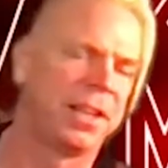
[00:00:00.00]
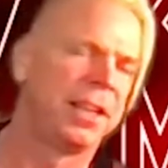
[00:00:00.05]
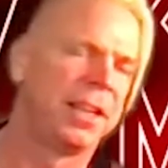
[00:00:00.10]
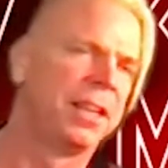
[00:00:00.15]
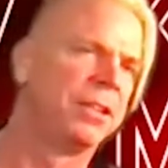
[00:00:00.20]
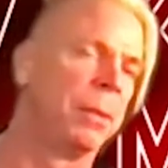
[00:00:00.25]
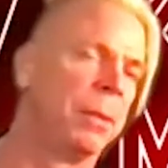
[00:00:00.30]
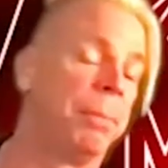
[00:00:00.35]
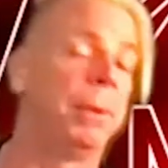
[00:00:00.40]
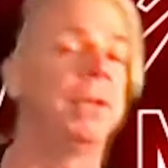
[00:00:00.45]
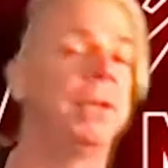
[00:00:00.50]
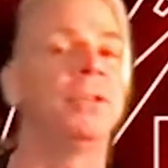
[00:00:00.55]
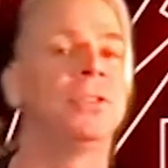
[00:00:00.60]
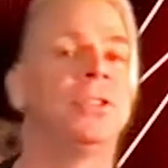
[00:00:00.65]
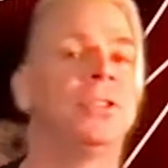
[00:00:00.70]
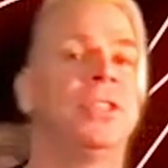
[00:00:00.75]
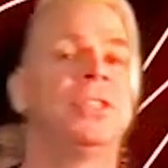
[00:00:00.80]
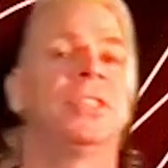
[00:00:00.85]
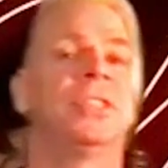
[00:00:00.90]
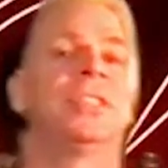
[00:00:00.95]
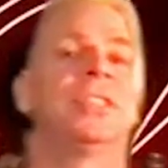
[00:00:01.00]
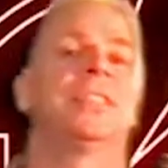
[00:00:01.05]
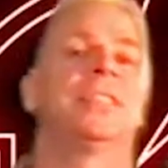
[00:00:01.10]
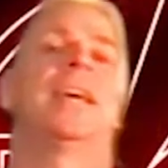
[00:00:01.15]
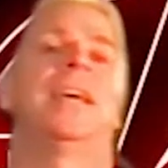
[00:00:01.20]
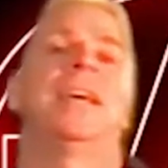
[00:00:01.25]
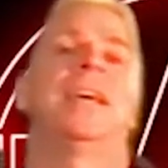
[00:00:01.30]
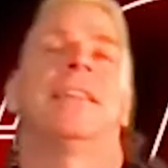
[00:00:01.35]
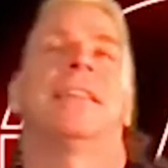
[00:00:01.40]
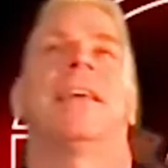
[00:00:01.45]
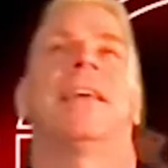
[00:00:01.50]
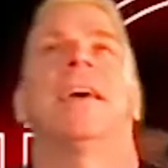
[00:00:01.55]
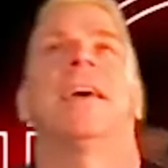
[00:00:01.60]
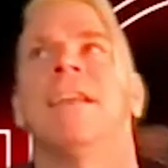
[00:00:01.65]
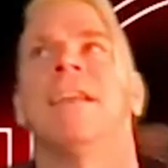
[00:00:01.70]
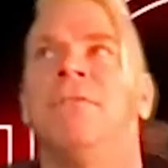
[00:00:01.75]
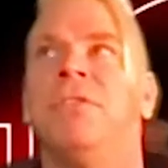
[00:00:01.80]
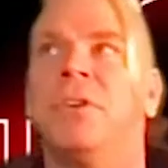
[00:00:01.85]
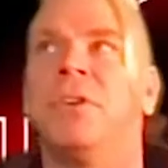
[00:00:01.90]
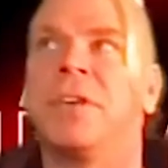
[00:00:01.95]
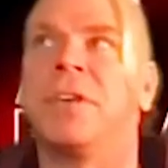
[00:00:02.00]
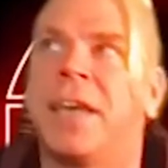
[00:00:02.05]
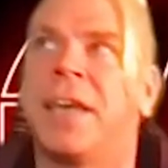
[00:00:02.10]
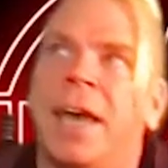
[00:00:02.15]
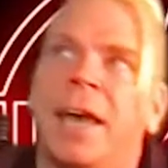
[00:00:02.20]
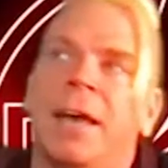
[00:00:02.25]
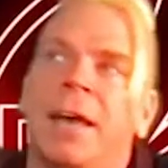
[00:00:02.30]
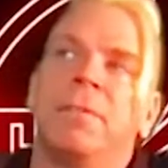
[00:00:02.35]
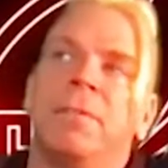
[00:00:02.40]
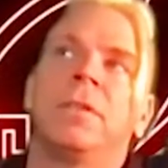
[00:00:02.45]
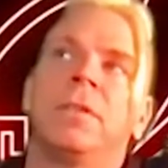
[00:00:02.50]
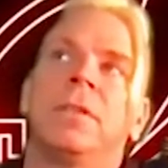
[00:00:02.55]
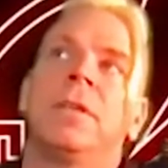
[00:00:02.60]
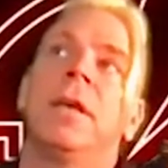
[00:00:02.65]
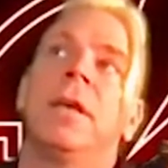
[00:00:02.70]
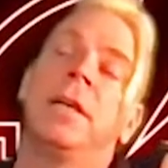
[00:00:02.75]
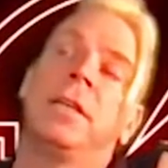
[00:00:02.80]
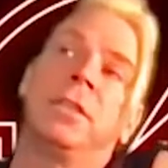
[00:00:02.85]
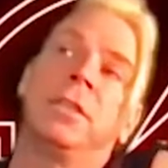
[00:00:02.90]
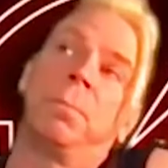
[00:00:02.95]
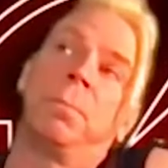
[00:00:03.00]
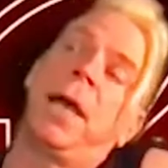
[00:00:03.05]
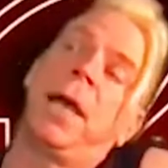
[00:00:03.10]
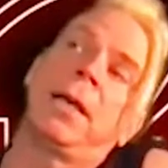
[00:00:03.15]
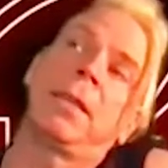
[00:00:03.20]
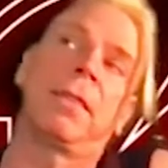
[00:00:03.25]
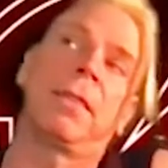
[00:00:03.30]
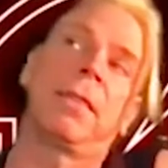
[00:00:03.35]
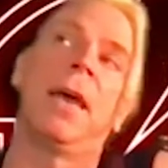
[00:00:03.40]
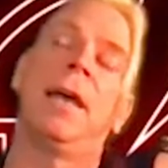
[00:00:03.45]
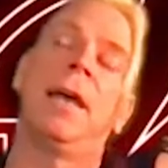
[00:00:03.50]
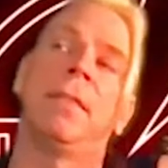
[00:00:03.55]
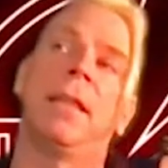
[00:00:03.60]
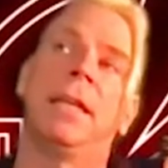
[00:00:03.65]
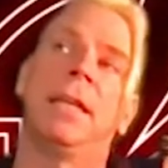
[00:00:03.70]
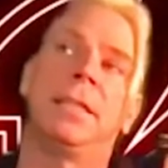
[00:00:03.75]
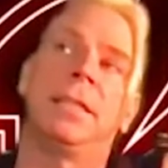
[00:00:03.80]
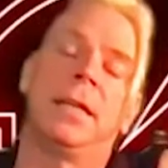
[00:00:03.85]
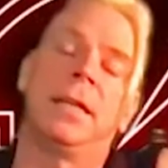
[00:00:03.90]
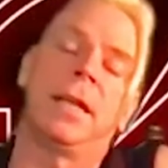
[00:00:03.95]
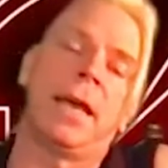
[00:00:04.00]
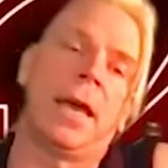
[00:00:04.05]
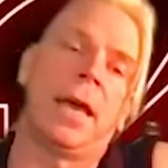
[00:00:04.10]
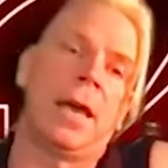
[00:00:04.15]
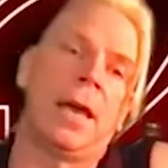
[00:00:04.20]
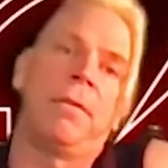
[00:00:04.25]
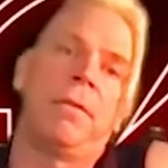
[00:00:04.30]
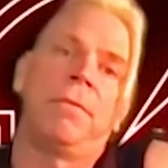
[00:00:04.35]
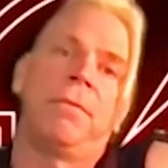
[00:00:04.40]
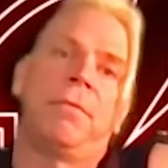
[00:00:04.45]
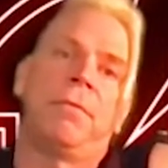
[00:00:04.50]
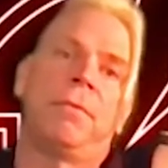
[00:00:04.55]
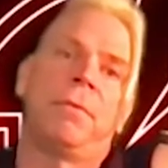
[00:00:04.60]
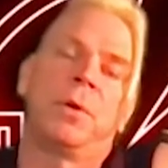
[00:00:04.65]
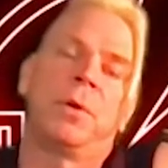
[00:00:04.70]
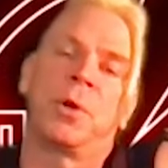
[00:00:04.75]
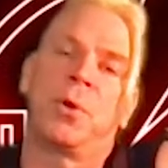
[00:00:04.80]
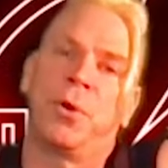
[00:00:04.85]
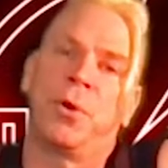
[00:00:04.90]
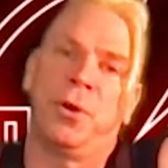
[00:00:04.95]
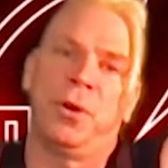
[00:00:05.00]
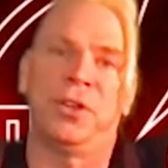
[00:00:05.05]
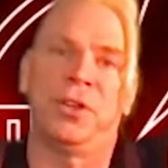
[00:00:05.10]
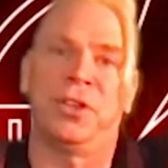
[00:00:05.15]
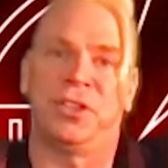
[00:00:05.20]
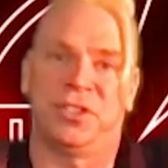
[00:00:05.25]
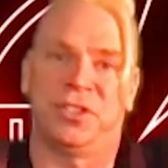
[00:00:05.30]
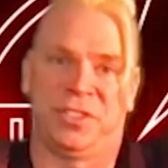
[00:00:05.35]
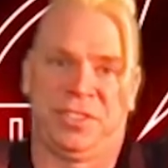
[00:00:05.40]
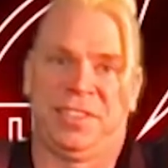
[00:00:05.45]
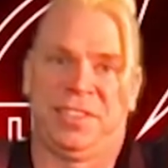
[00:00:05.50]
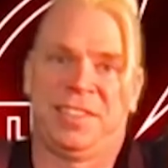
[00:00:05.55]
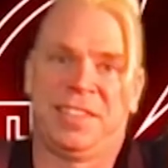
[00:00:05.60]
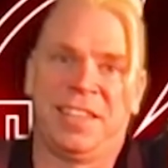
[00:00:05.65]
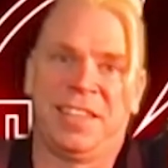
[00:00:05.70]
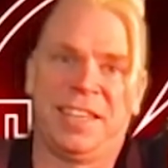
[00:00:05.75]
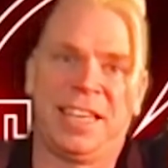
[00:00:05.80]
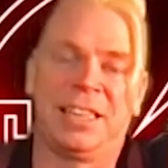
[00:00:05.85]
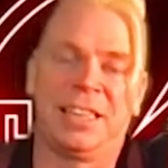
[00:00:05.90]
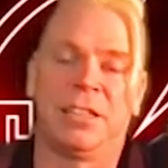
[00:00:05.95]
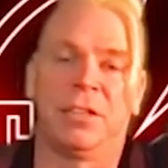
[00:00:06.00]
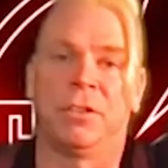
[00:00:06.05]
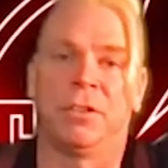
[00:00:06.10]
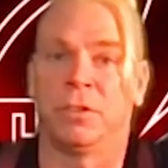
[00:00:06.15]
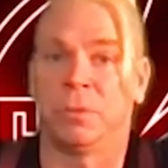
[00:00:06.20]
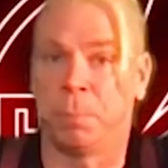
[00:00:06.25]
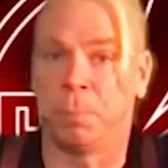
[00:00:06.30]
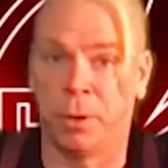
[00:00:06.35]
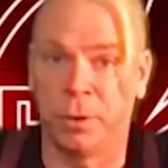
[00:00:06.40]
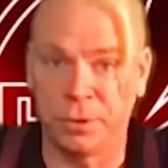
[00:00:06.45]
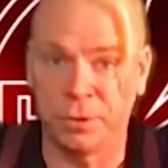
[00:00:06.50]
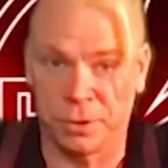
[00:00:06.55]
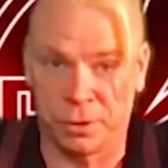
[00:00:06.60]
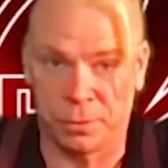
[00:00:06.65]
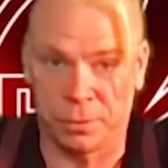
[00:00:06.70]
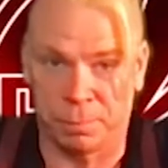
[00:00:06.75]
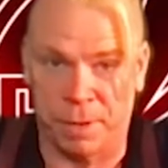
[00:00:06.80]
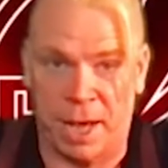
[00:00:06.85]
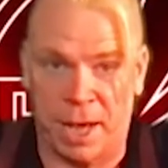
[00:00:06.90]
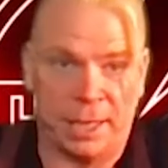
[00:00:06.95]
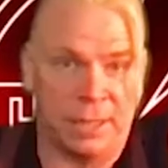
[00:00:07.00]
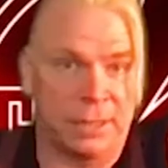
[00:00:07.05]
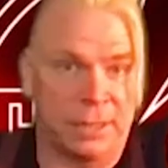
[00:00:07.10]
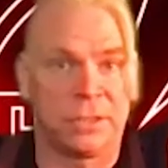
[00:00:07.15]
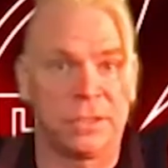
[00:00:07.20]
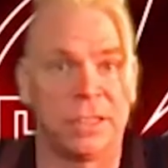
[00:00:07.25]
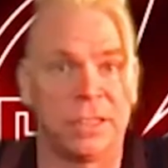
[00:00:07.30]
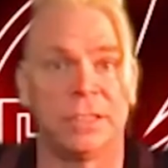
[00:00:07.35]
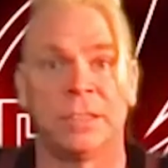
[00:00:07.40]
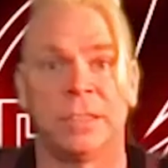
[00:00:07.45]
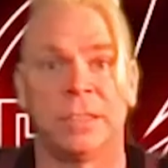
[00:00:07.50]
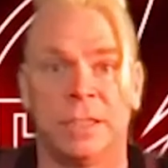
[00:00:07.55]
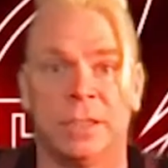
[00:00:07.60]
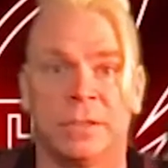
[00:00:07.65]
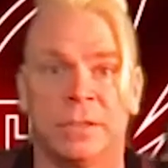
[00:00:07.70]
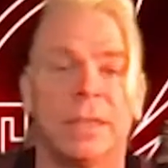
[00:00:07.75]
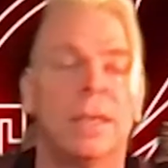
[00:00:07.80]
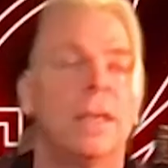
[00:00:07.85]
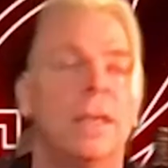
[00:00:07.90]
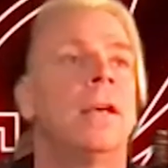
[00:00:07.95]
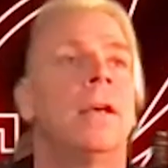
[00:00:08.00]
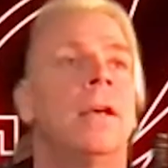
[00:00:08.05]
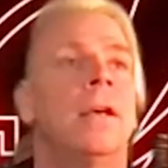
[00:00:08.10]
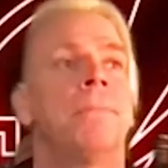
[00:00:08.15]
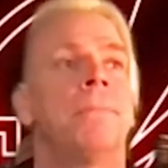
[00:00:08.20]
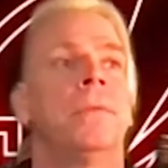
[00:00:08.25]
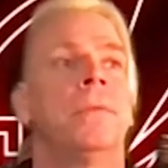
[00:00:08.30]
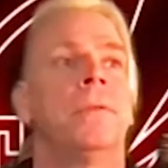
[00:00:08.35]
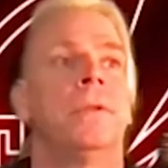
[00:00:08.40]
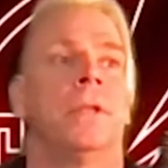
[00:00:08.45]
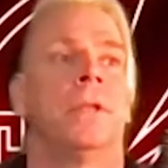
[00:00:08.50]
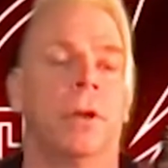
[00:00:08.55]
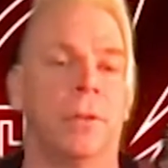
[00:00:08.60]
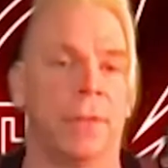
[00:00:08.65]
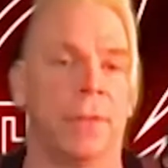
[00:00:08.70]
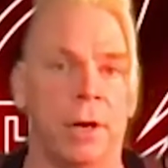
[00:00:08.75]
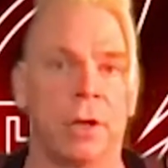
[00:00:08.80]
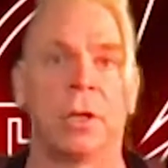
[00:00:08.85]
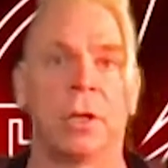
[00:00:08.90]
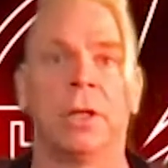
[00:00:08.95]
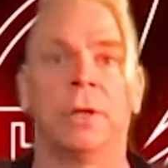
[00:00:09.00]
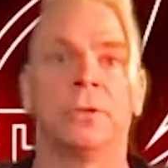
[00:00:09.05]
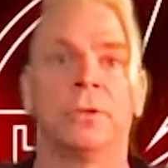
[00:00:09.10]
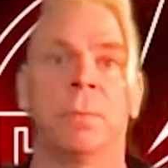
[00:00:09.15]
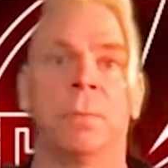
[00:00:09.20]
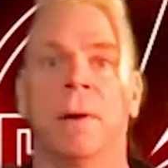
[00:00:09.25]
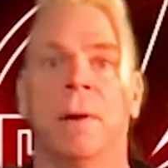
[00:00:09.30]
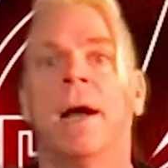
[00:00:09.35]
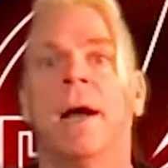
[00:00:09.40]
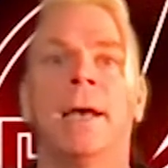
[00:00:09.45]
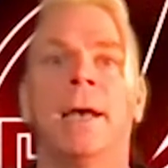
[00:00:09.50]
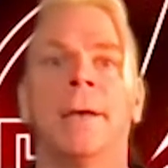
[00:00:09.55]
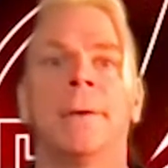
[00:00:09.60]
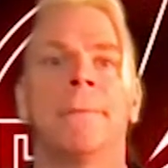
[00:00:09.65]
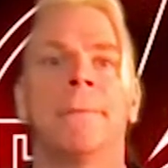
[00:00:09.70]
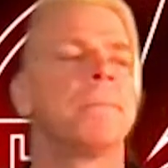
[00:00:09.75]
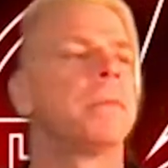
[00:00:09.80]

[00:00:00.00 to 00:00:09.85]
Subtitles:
the Beatles used to say that if you can't, because back then they didn't have recorders like at their disposal back in the 60s, that are close by.